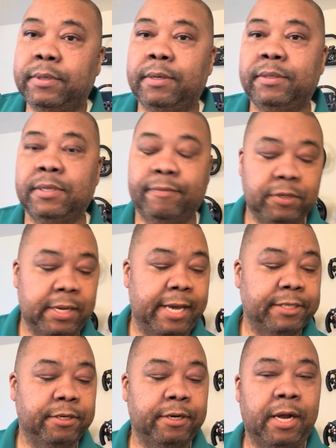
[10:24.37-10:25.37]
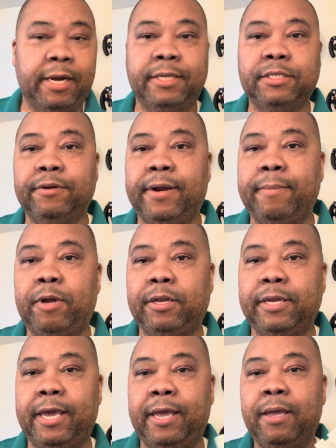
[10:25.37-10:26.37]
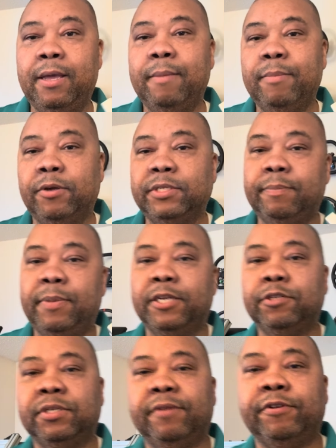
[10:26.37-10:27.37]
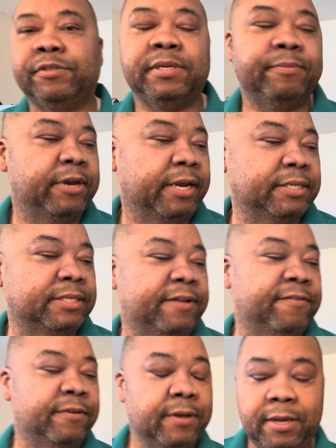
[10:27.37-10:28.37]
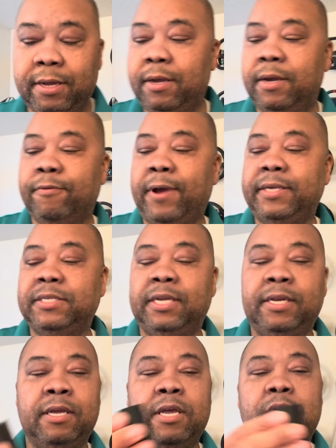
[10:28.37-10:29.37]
some of you guys are on Instagram all day posting pictures of your sim rig instead of racing,